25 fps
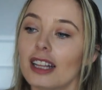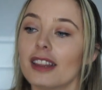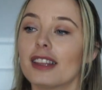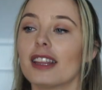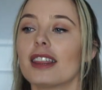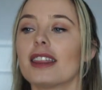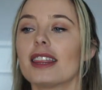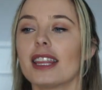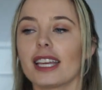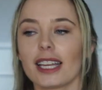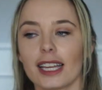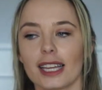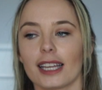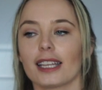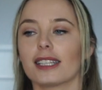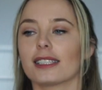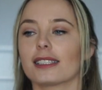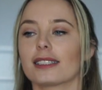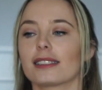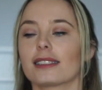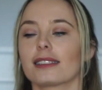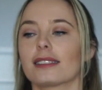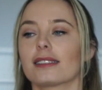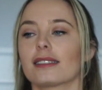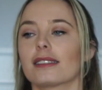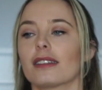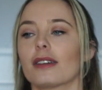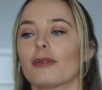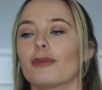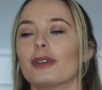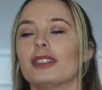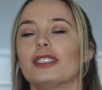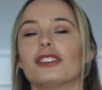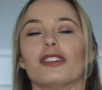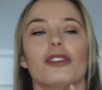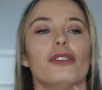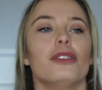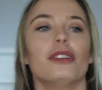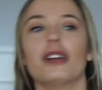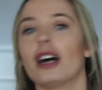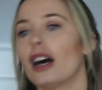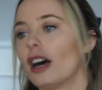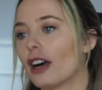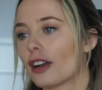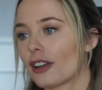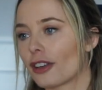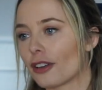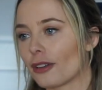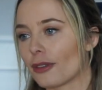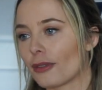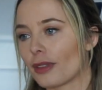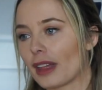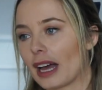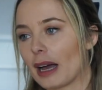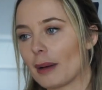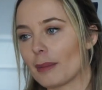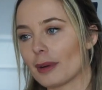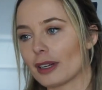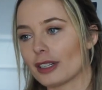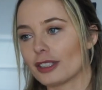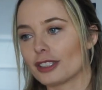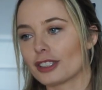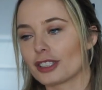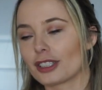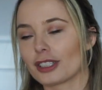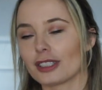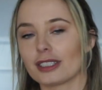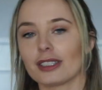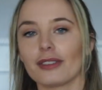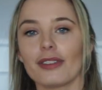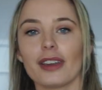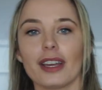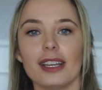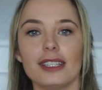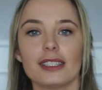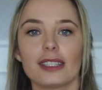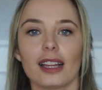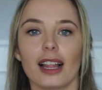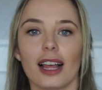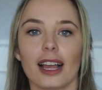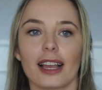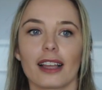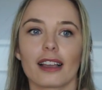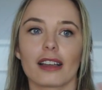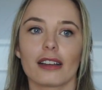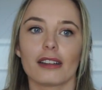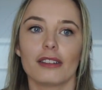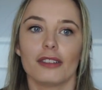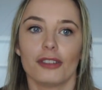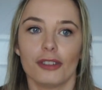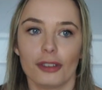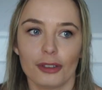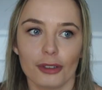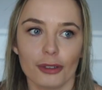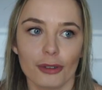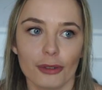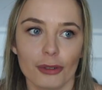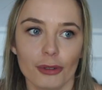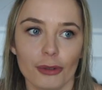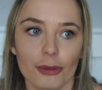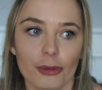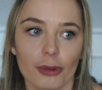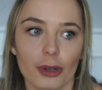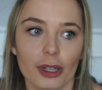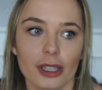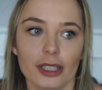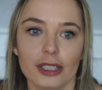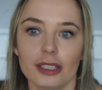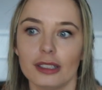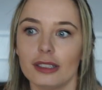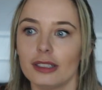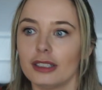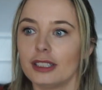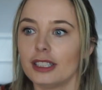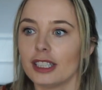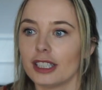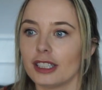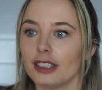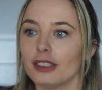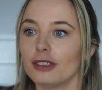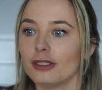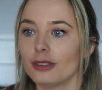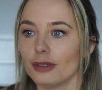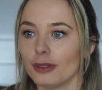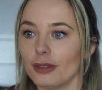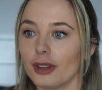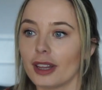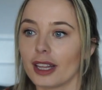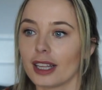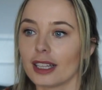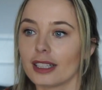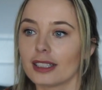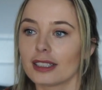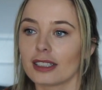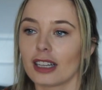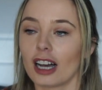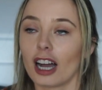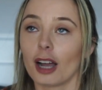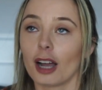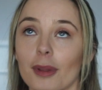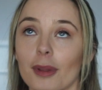the thing is, we don't argue that much, because if he's like, you didn't do this,